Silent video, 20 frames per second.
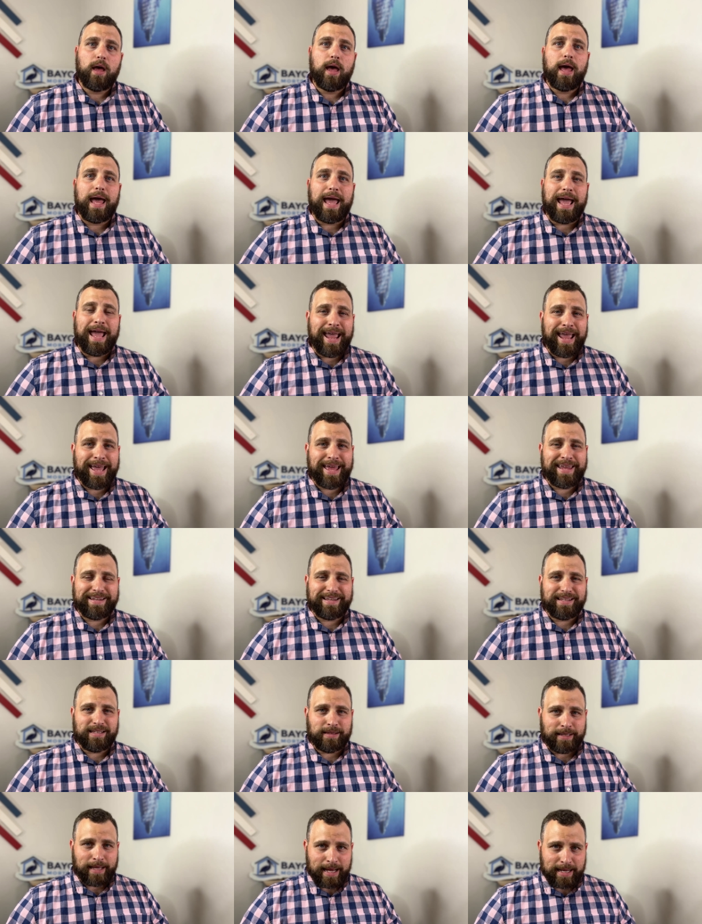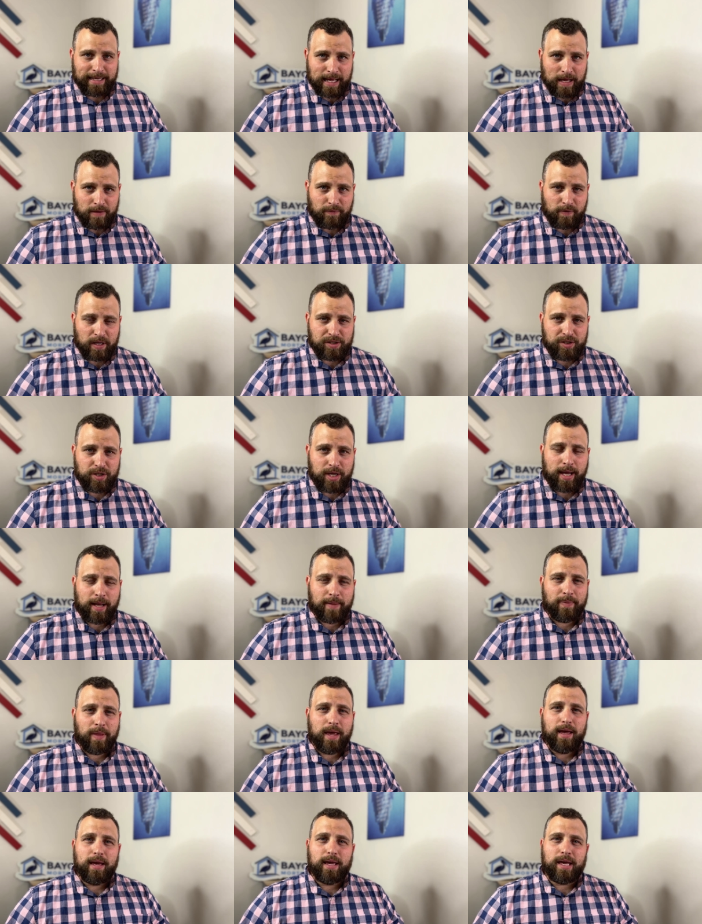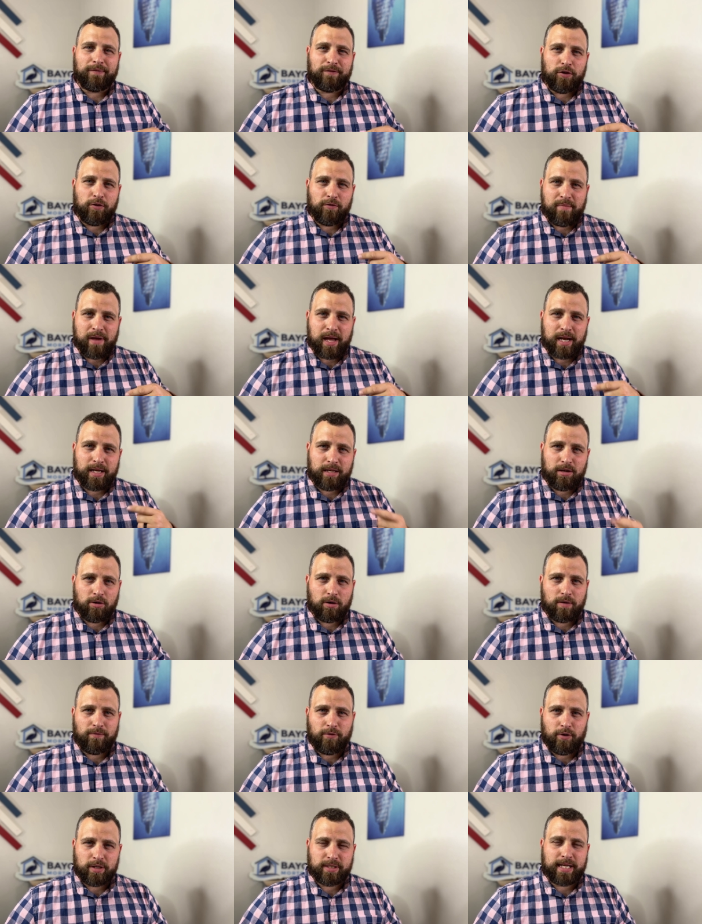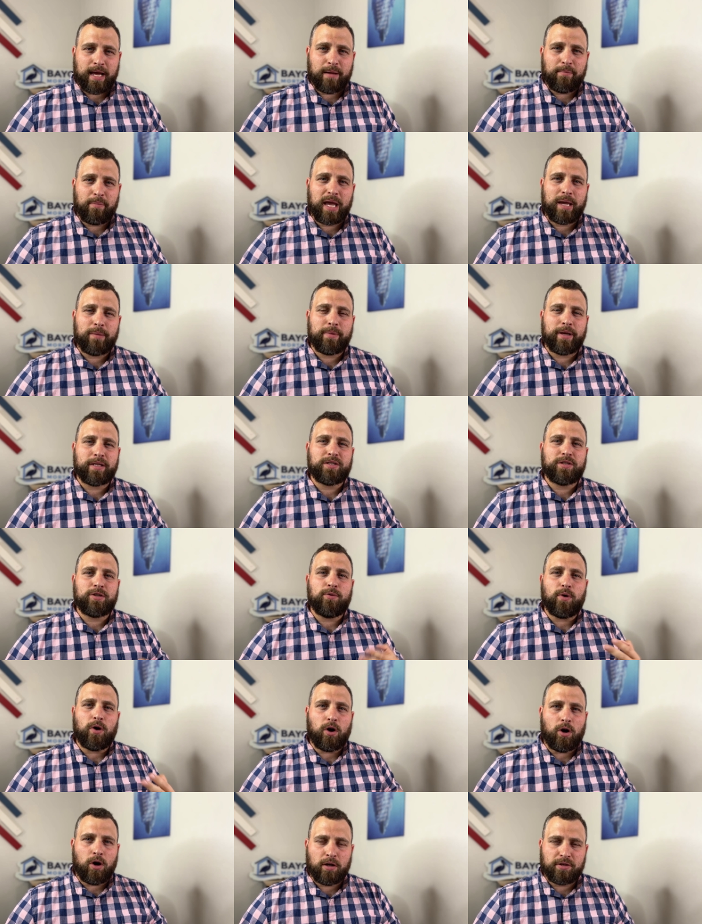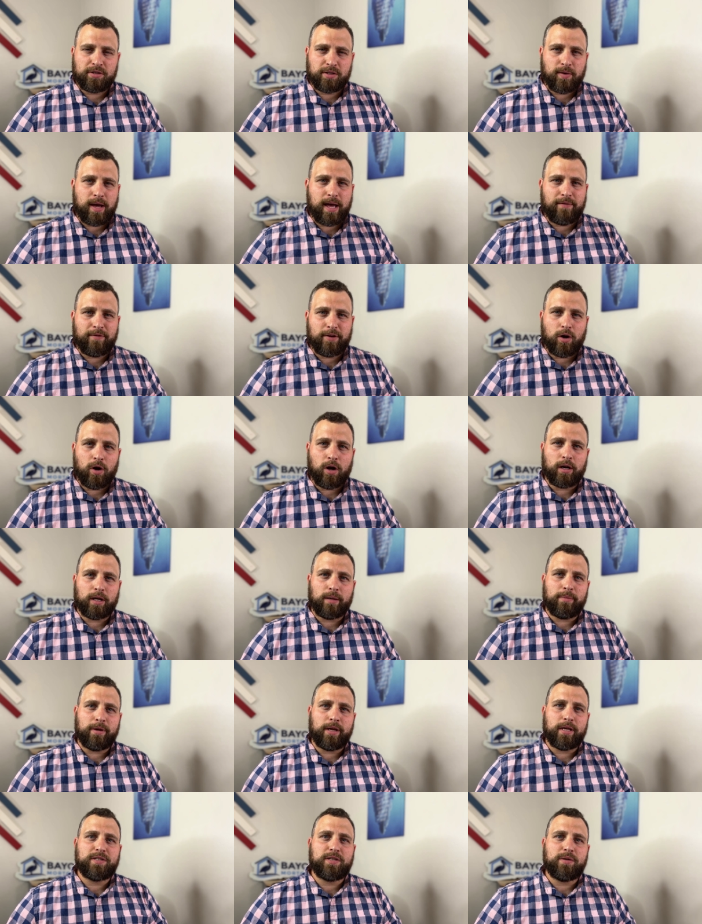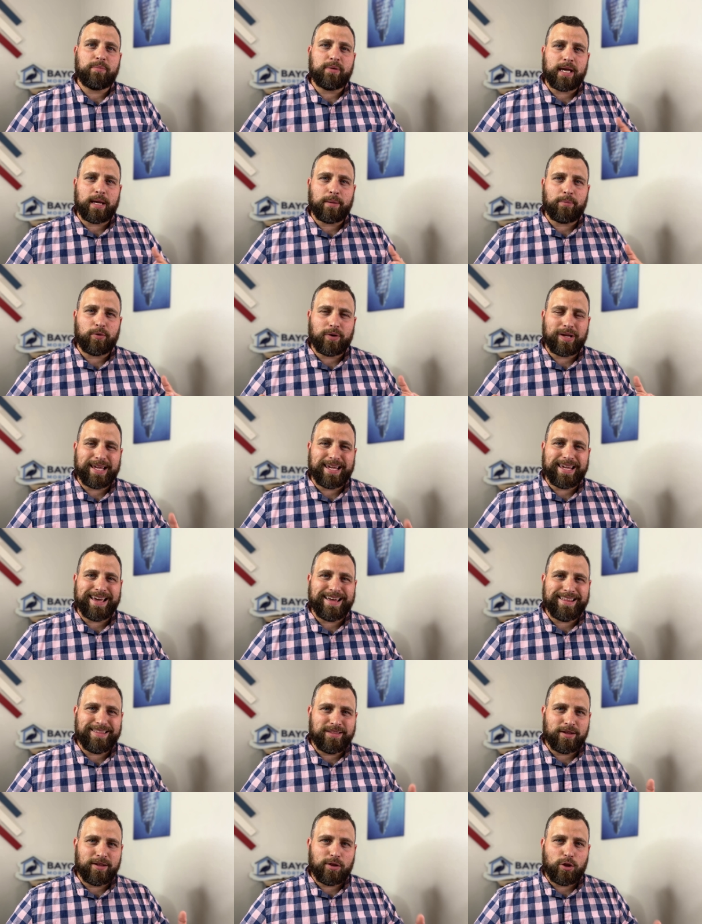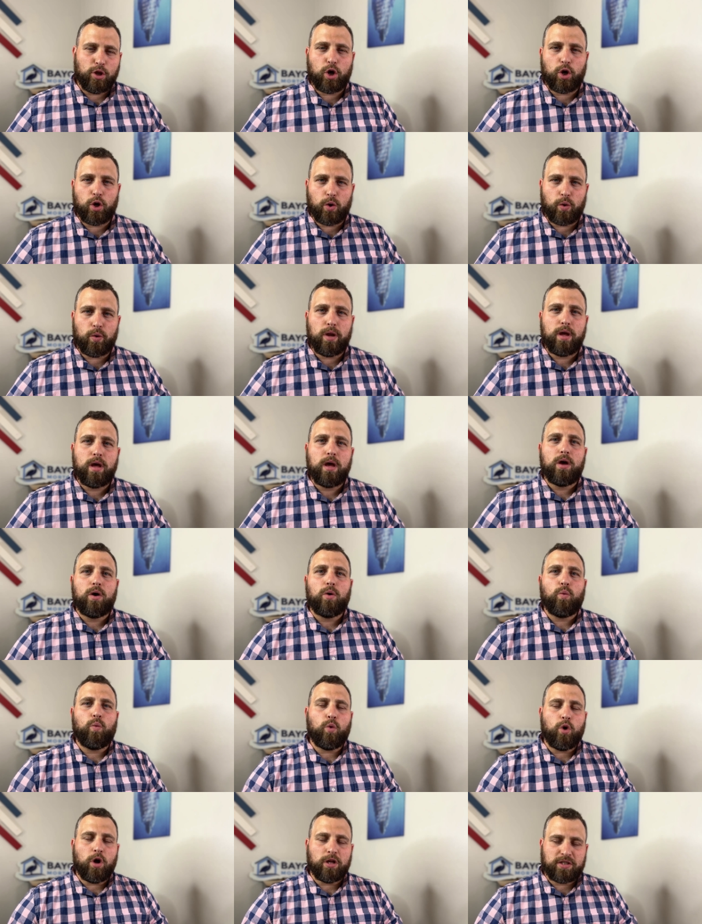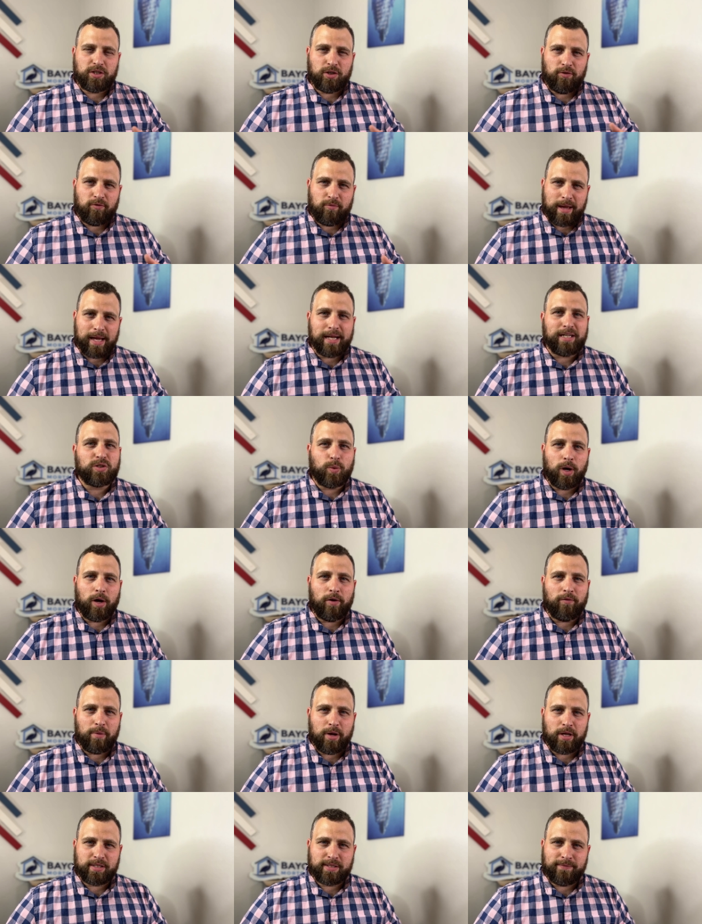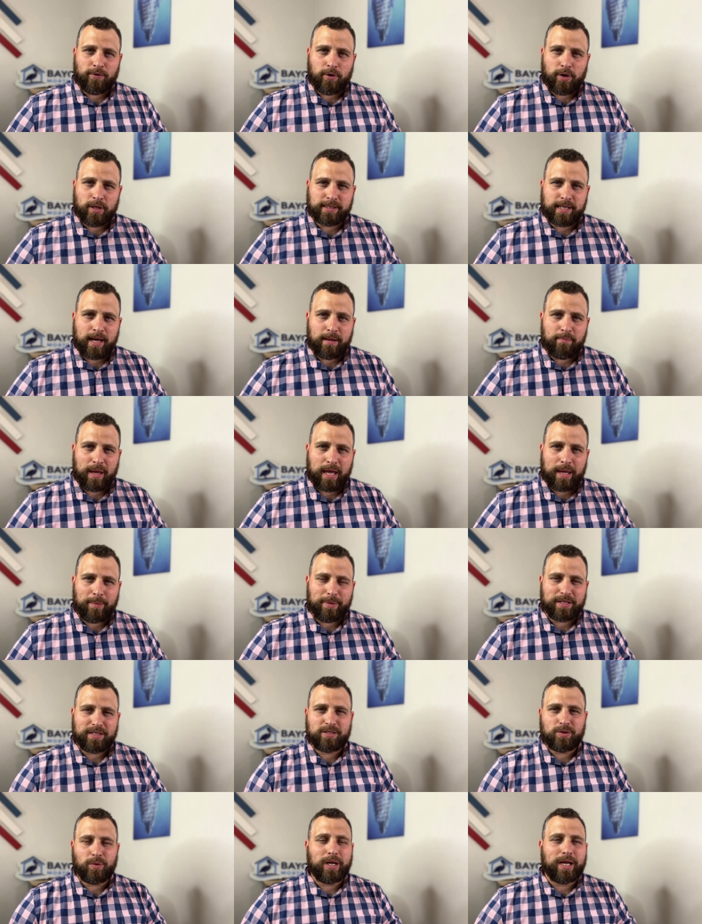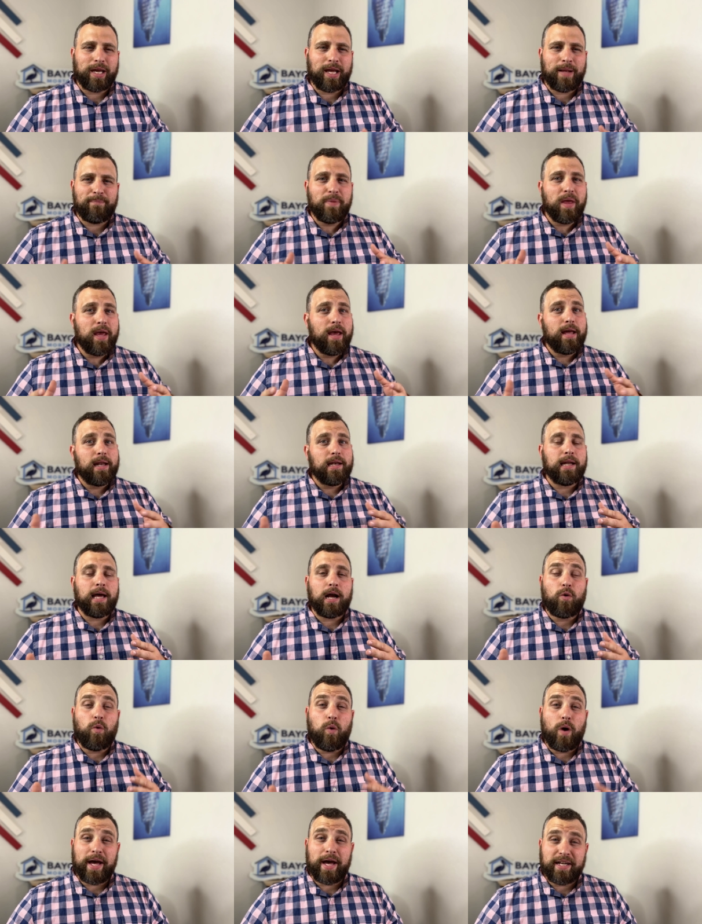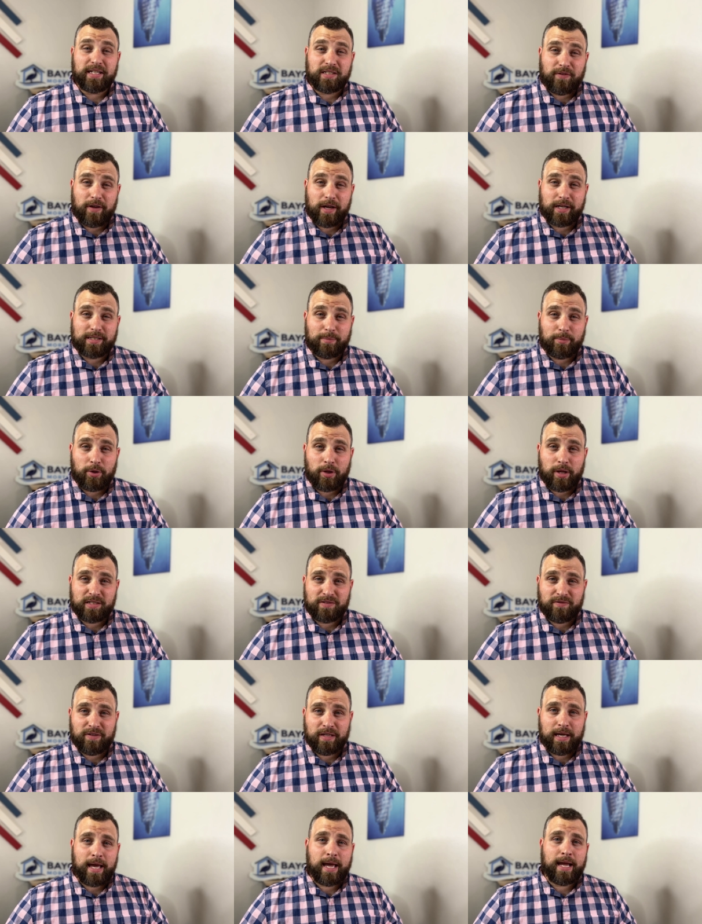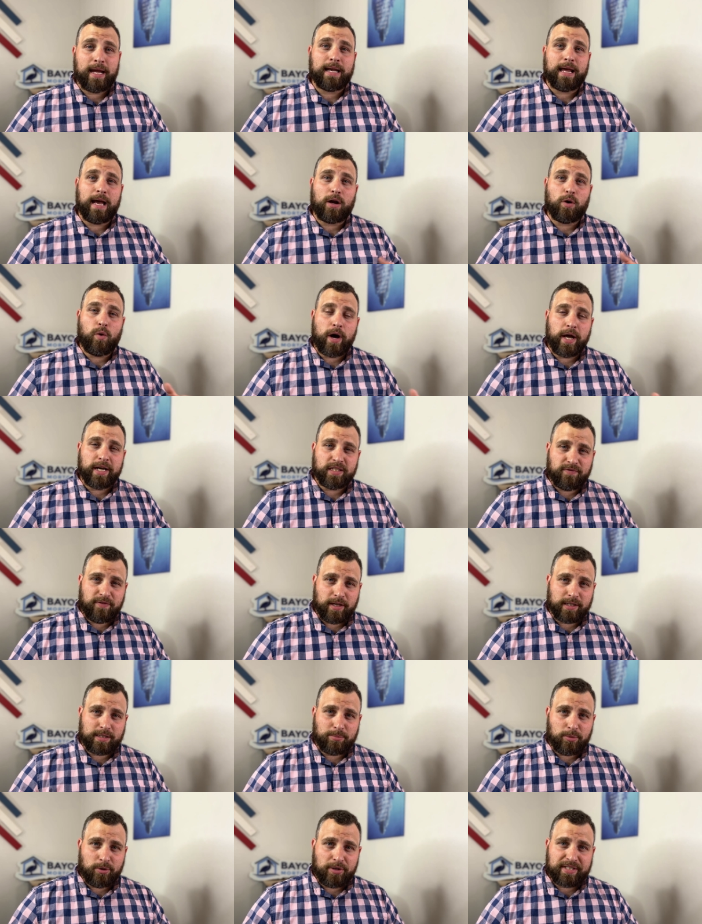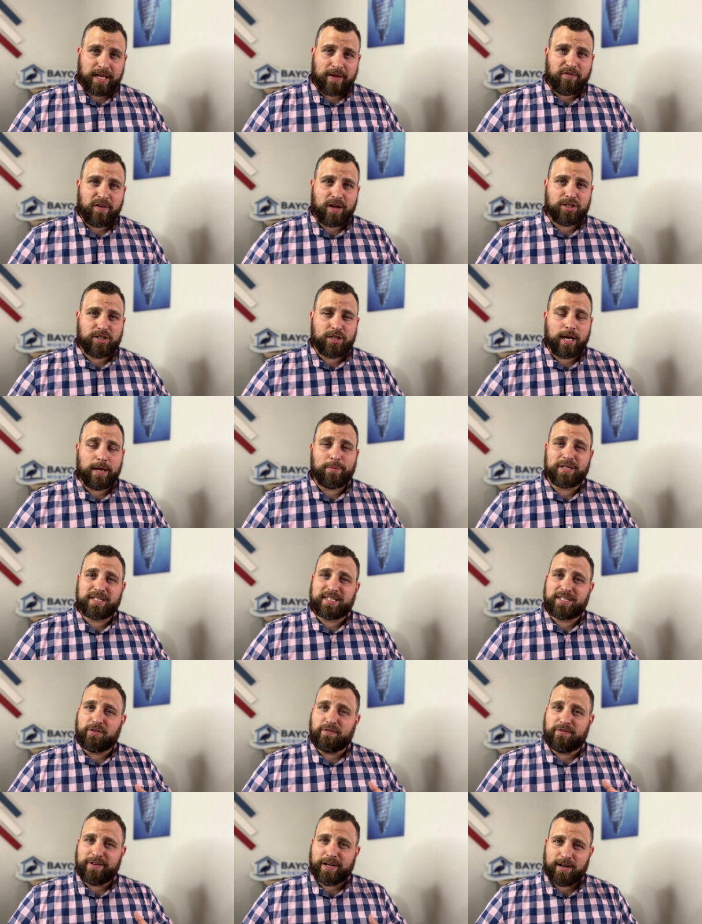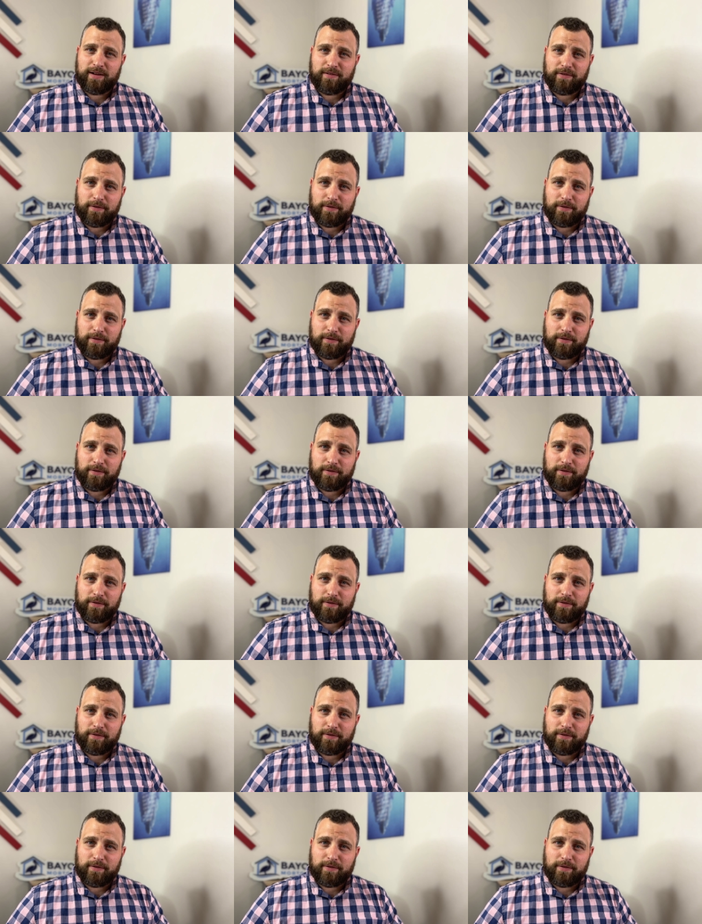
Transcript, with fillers: And like FHA, if you've made a year of on time payments, you also have an argument to be able to get the loan once you've made 12 months of on-time payments. So again, not quite as flexible as VA, not quite as flexible as FHA, but still very mm-hmm.